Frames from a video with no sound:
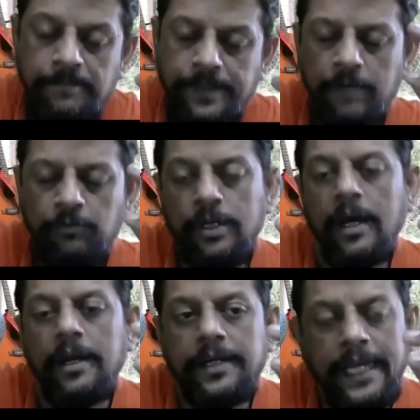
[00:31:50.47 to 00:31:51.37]
They would
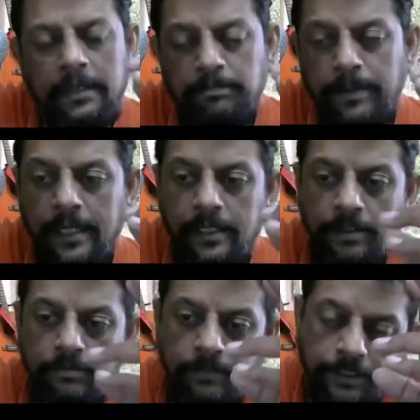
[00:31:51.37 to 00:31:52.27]
uh, take play, you
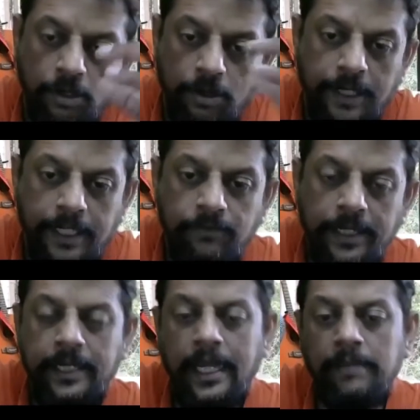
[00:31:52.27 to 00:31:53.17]
know, authority when
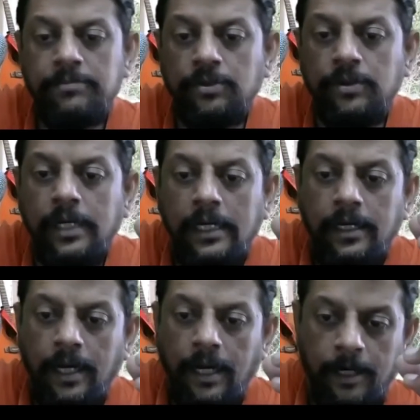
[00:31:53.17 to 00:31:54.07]
it came to
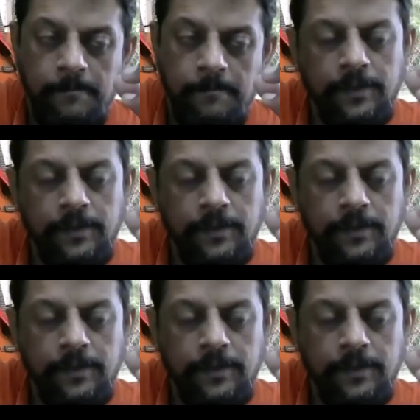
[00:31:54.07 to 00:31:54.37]
uh,